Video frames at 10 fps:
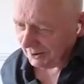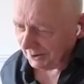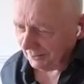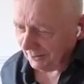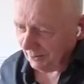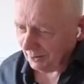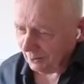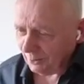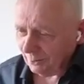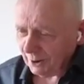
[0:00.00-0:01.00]
I've covered
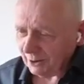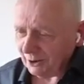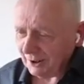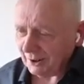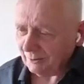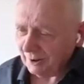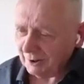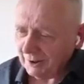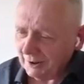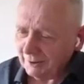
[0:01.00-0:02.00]
all the bits I had
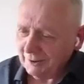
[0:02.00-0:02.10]
written down.